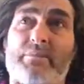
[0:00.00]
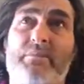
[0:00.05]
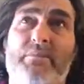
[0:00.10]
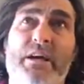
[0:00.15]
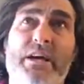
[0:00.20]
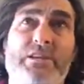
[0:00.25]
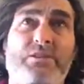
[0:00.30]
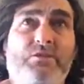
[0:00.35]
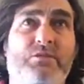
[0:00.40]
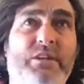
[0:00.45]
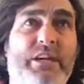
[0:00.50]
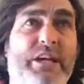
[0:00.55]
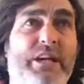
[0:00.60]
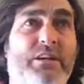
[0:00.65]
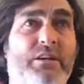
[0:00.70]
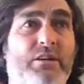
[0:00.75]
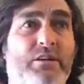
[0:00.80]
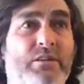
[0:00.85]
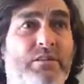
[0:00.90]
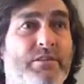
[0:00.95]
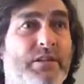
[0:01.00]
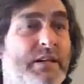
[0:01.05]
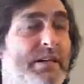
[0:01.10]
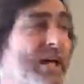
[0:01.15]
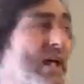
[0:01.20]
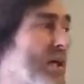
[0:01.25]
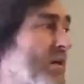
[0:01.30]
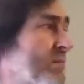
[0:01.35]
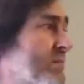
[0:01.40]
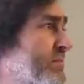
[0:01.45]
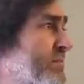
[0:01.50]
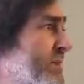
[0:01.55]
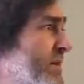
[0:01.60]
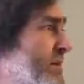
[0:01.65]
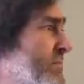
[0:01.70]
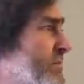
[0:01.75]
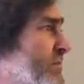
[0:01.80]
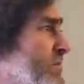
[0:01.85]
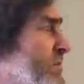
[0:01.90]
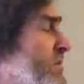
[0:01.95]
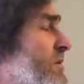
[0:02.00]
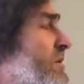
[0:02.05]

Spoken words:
educator that help people.